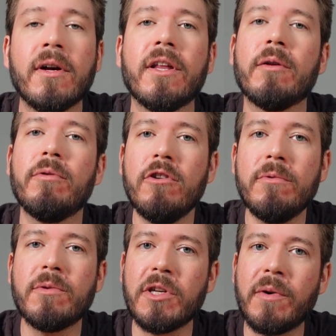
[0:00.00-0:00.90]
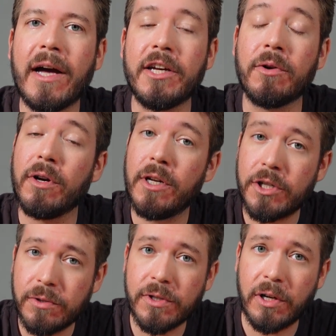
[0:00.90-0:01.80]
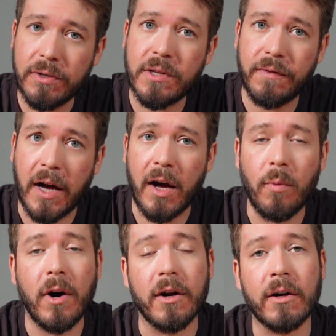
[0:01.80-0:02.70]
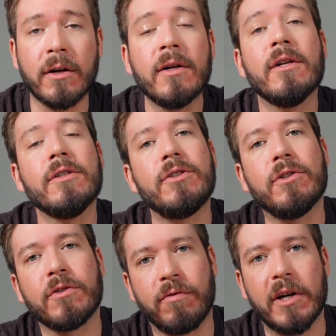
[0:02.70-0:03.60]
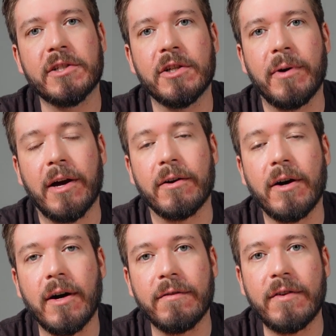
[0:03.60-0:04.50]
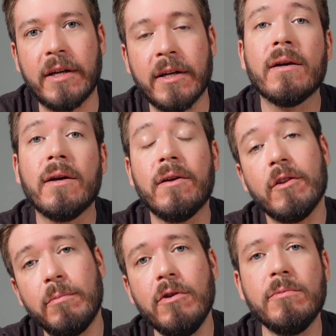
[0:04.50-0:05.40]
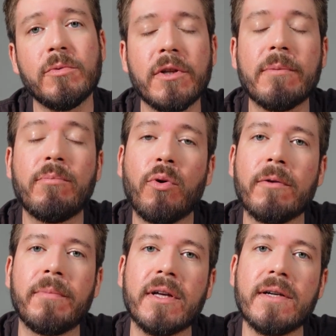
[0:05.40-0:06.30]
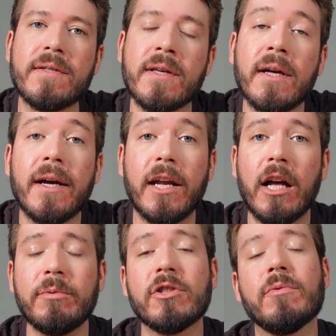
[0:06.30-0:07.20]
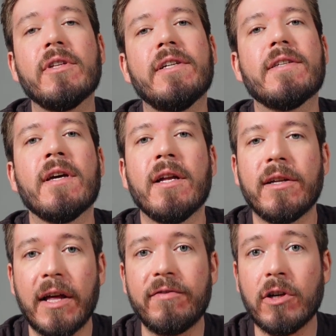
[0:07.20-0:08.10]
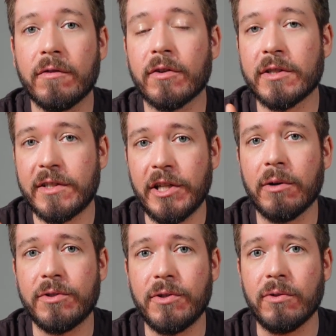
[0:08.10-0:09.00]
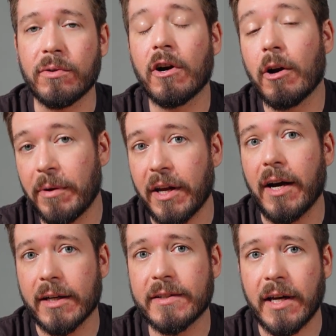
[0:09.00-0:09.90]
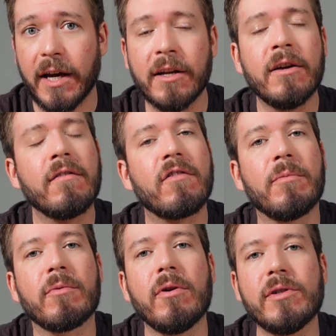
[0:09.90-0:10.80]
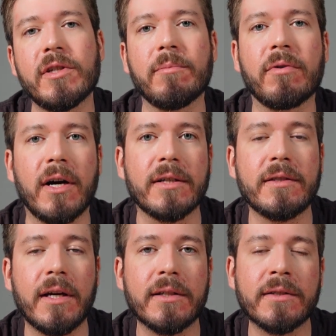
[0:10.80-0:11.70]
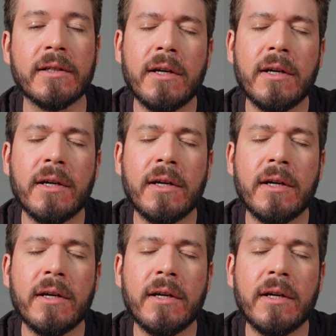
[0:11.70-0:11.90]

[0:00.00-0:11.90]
The bloom is when you add your initial dose of hot water to your freshly ground coffee. The bloom is really important because it helps to release leftover CO2, carbon dioxide, from the roasting process.